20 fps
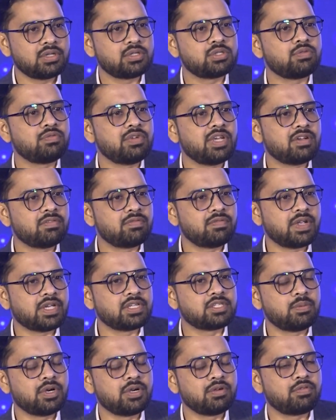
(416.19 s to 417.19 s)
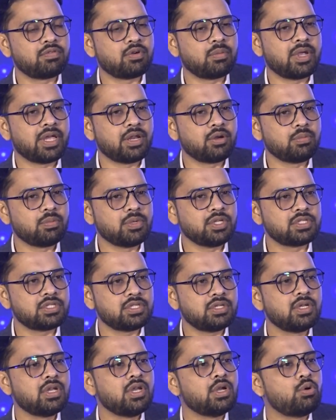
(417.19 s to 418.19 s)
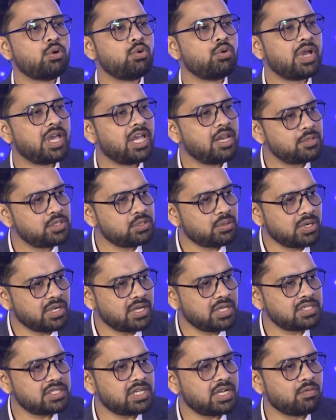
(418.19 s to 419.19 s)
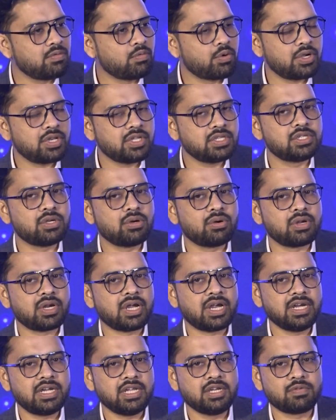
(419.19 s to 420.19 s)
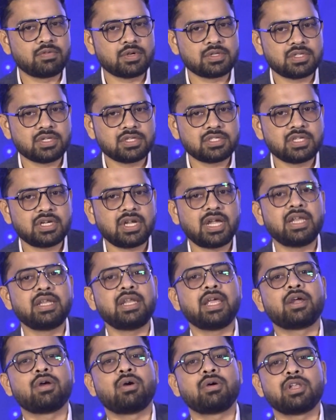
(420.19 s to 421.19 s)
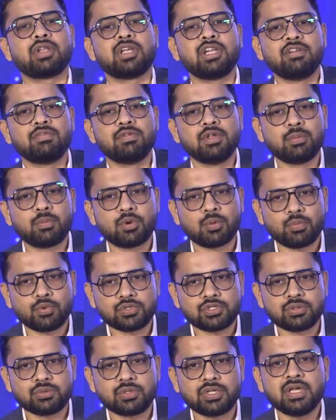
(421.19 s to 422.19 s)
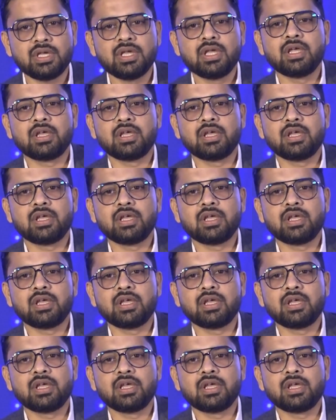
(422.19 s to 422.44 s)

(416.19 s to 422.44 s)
So we have expert from Arrow PC who helps you understand what is your IT infrastructure and accordingly will propose you the